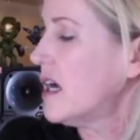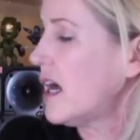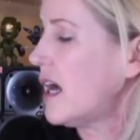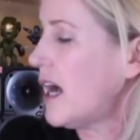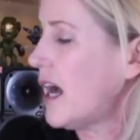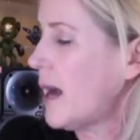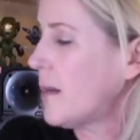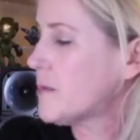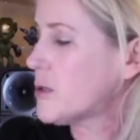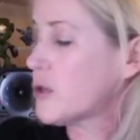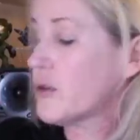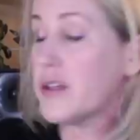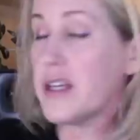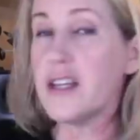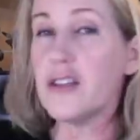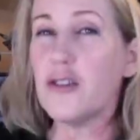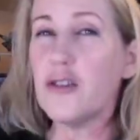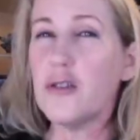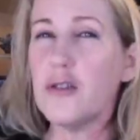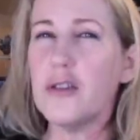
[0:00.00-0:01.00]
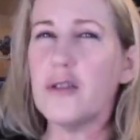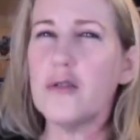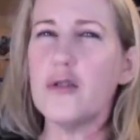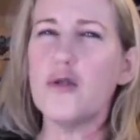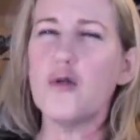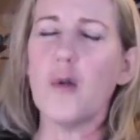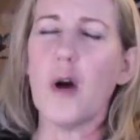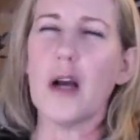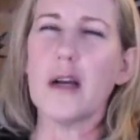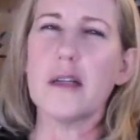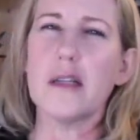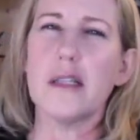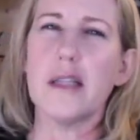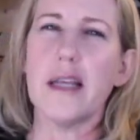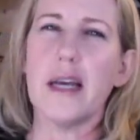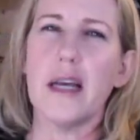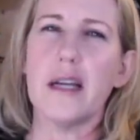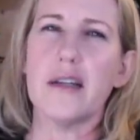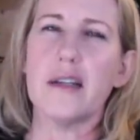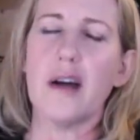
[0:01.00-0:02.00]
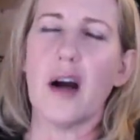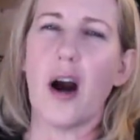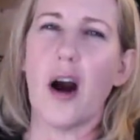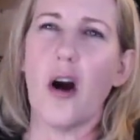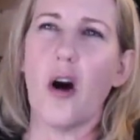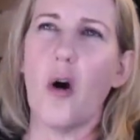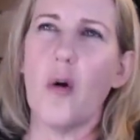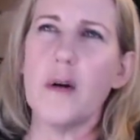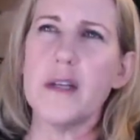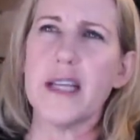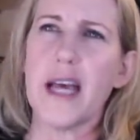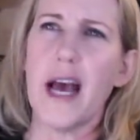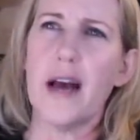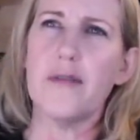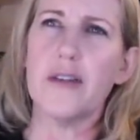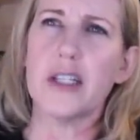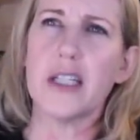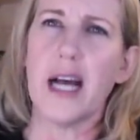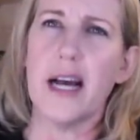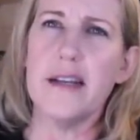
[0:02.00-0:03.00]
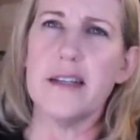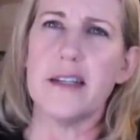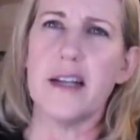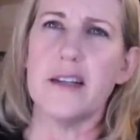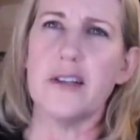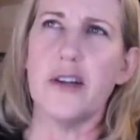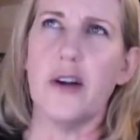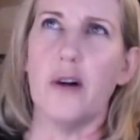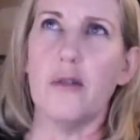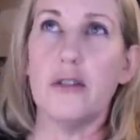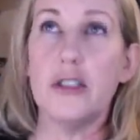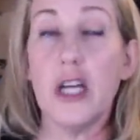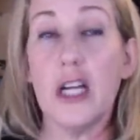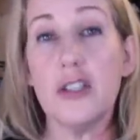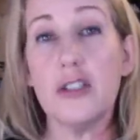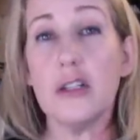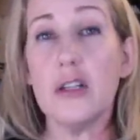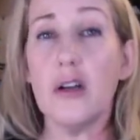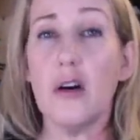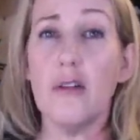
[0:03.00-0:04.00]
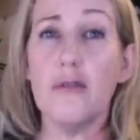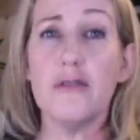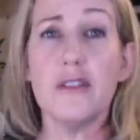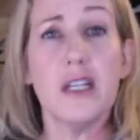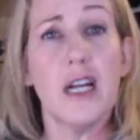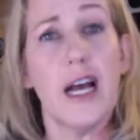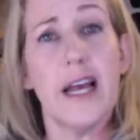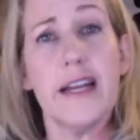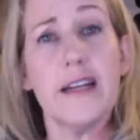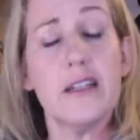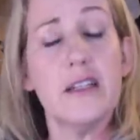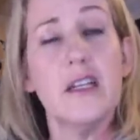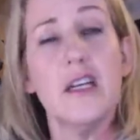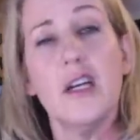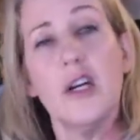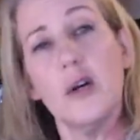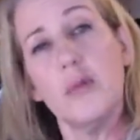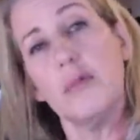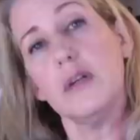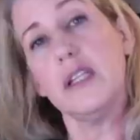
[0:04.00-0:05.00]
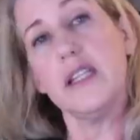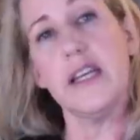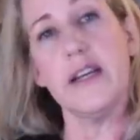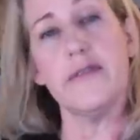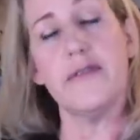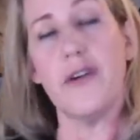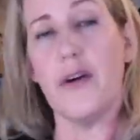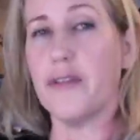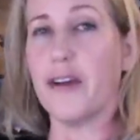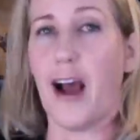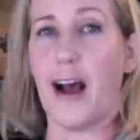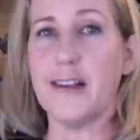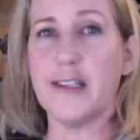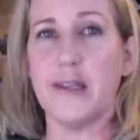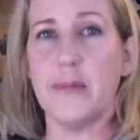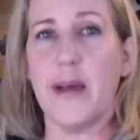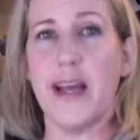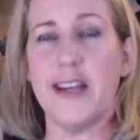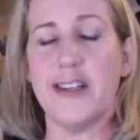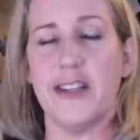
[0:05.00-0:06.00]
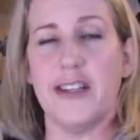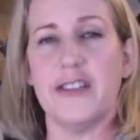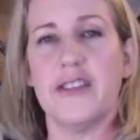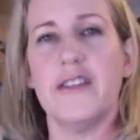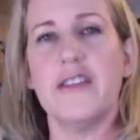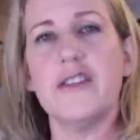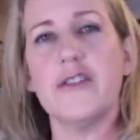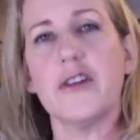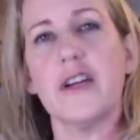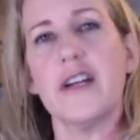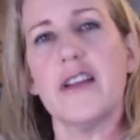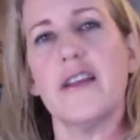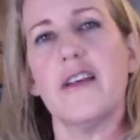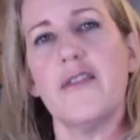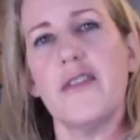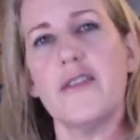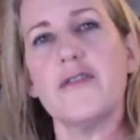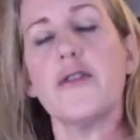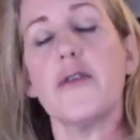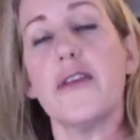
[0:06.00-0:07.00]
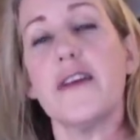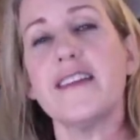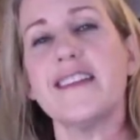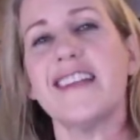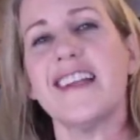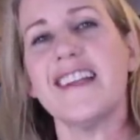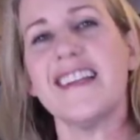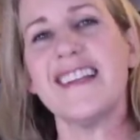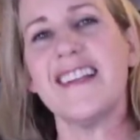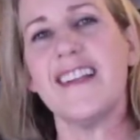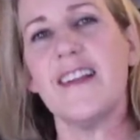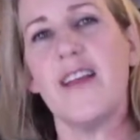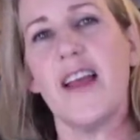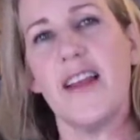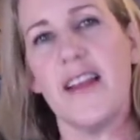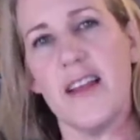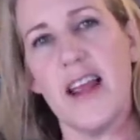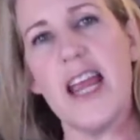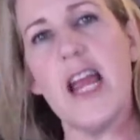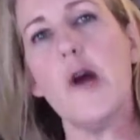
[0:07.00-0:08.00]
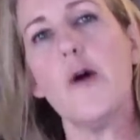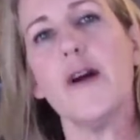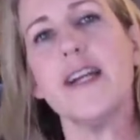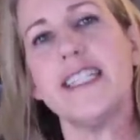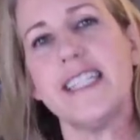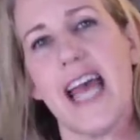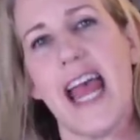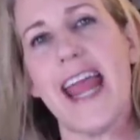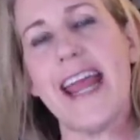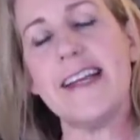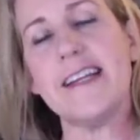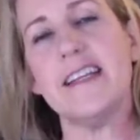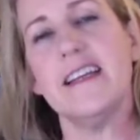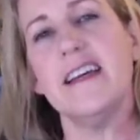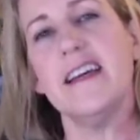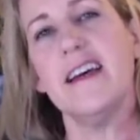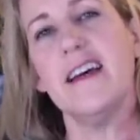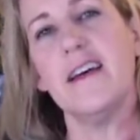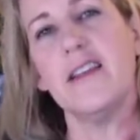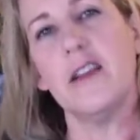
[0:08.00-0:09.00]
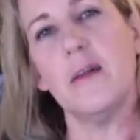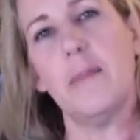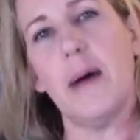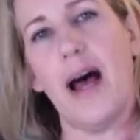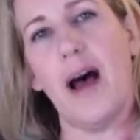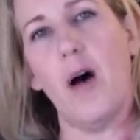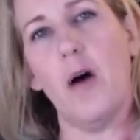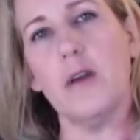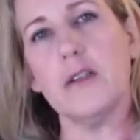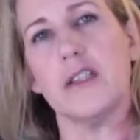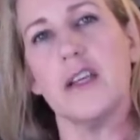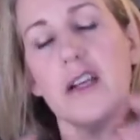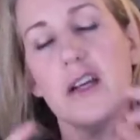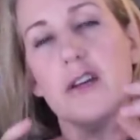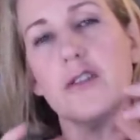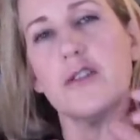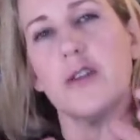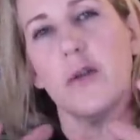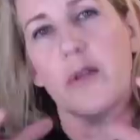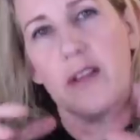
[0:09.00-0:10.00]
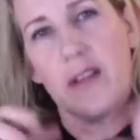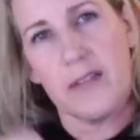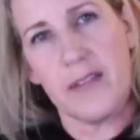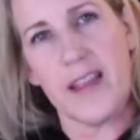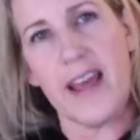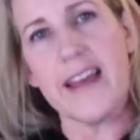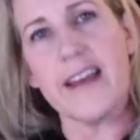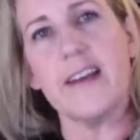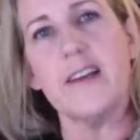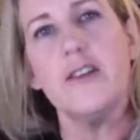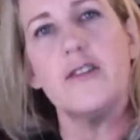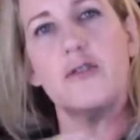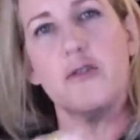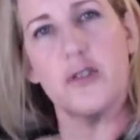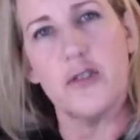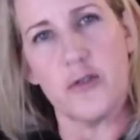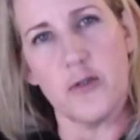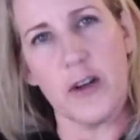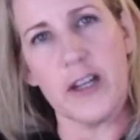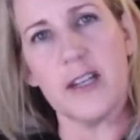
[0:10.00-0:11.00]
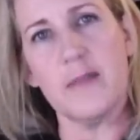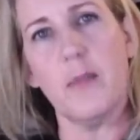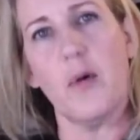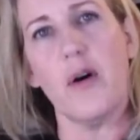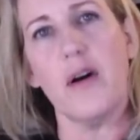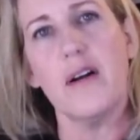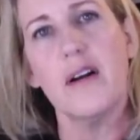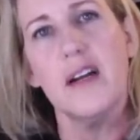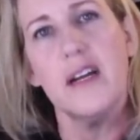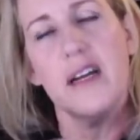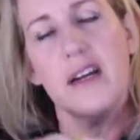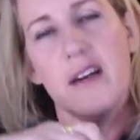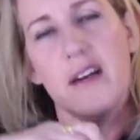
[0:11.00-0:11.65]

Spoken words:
So these are those drugs that are always advertised as gentle overnight relief of constipation. So these are things that irritate the bowels so that they constrict more